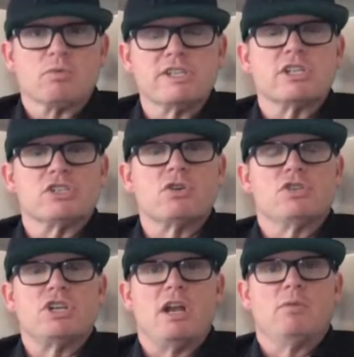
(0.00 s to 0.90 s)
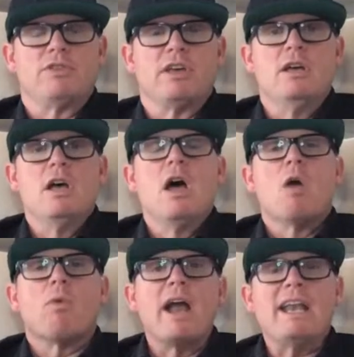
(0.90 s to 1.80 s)
risk associated with it.
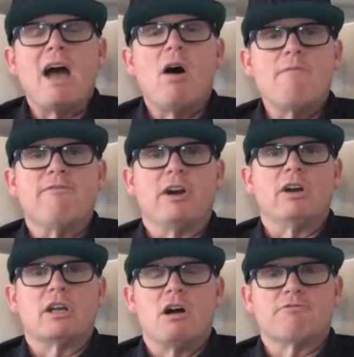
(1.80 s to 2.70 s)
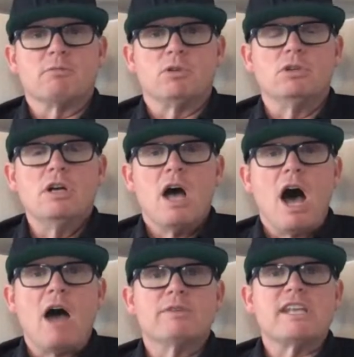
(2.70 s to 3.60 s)
Right now, I'm very comfortable.
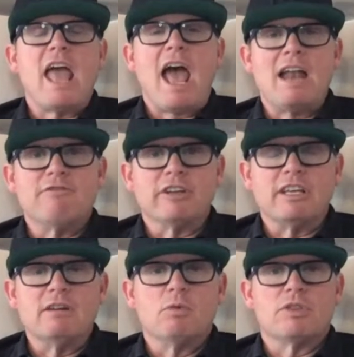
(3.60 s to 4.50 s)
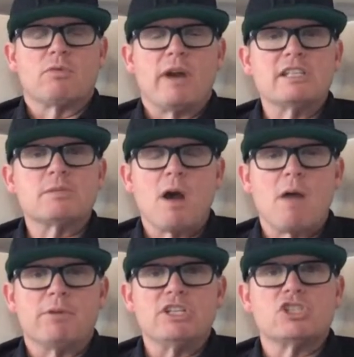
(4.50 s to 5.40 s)
I was an advocate with Grant's
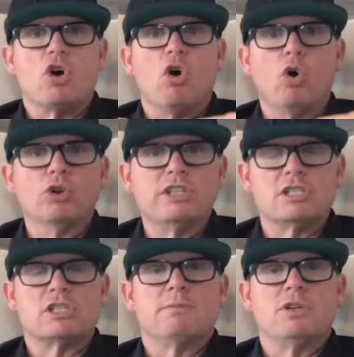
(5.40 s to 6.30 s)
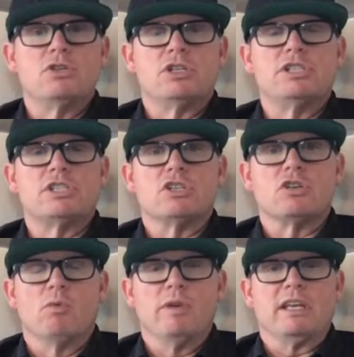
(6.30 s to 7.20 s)
properties to hold distributions
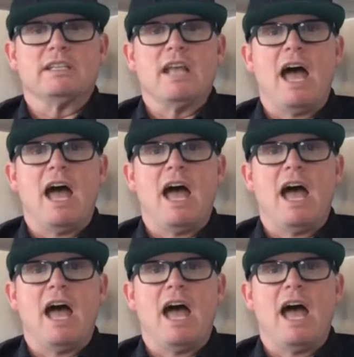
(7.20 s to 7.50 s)
until we can